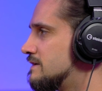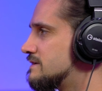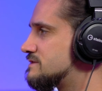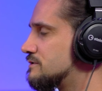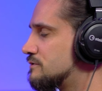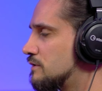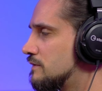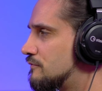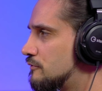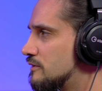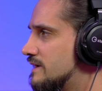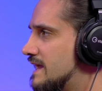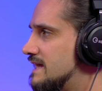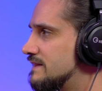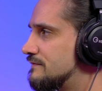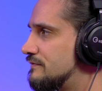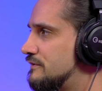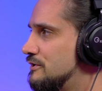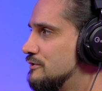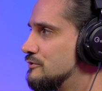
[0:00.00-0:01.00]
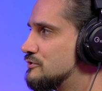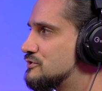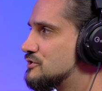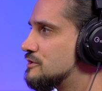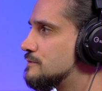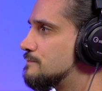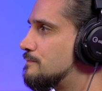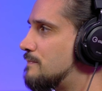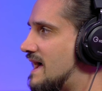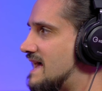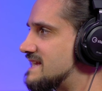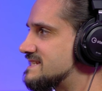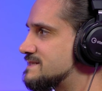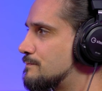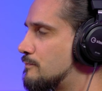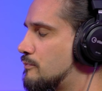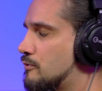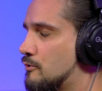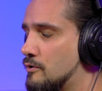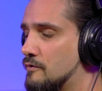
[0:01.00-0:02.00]
So don't forget future
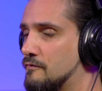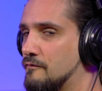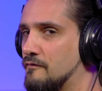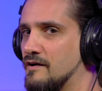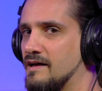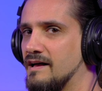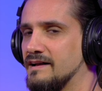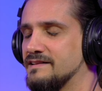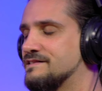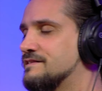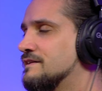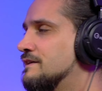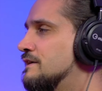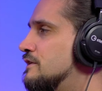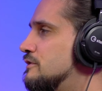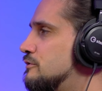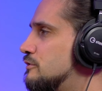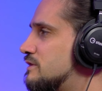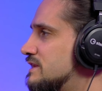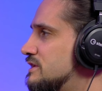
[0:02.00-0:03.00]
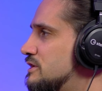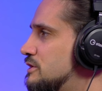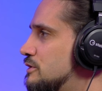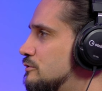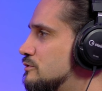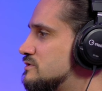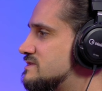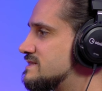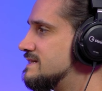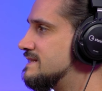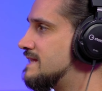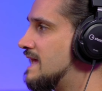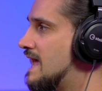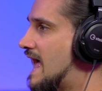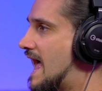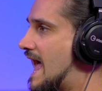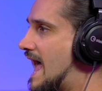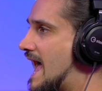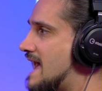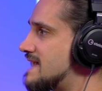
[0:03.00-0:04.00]
past perfect. You can use it
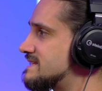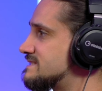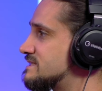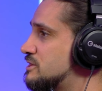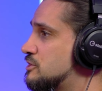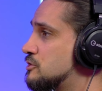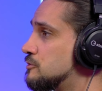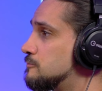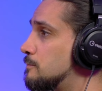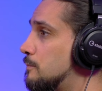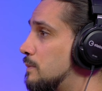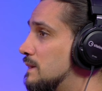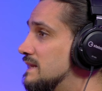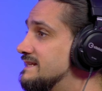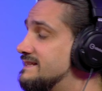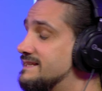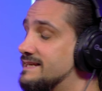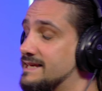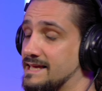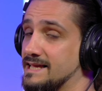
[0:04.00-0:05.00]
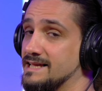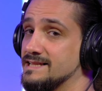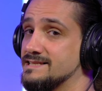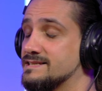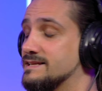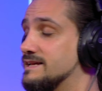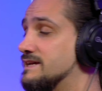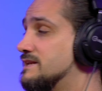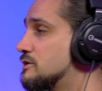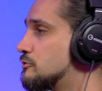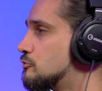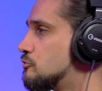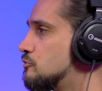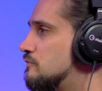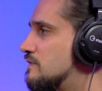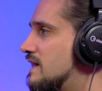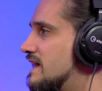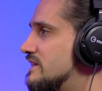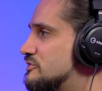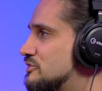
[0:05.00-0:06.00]
as complete kits in
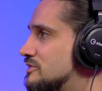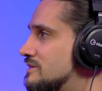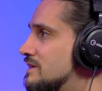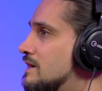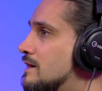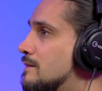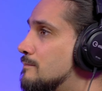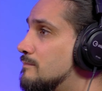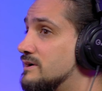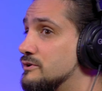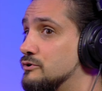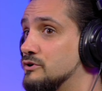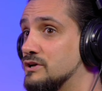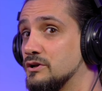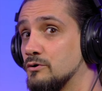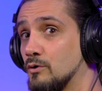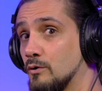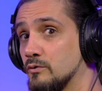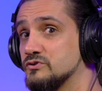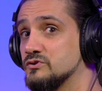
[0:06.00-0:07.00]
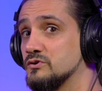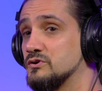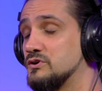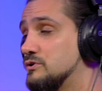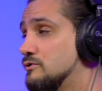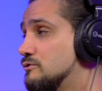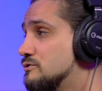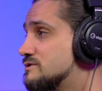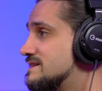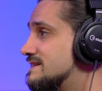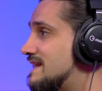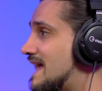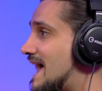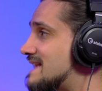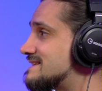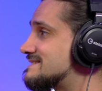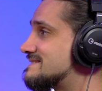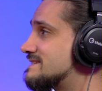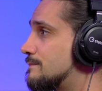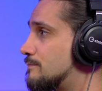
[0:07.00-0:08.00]
Groove Agent, but you can also use it
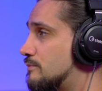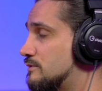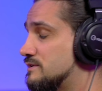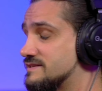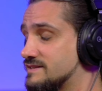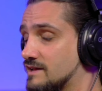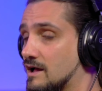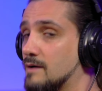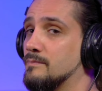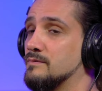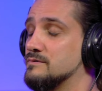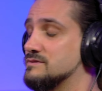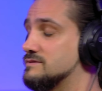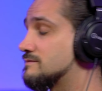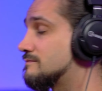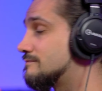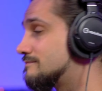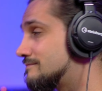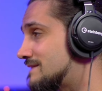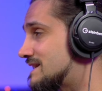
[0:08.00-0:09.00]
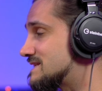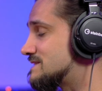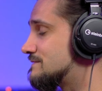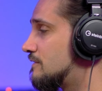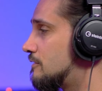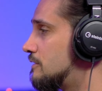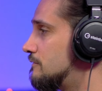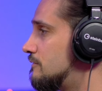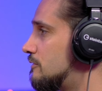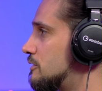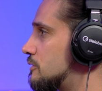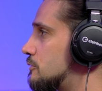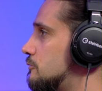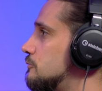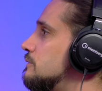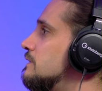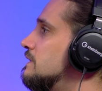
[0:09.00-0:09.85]
as separate samples. That's very, very cool.